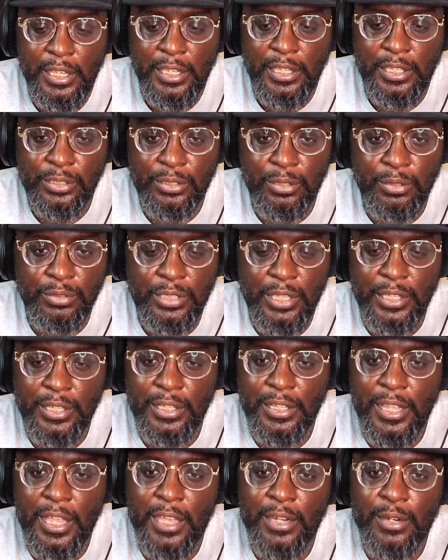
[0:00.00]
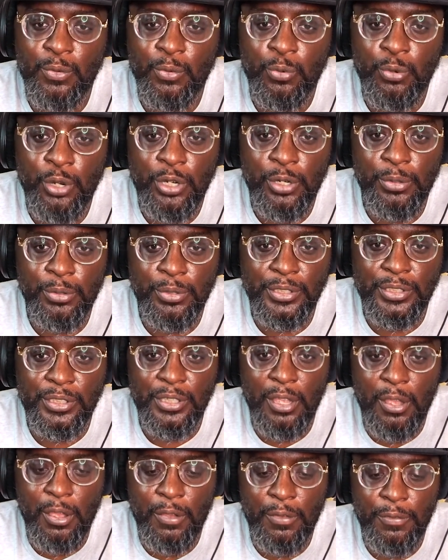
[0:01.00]
He's going to take a lot of worries
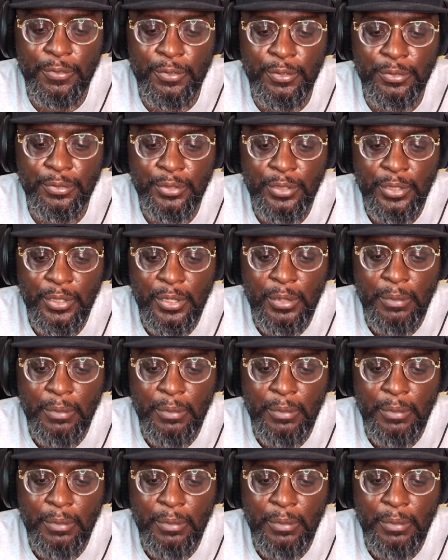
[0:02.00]
off of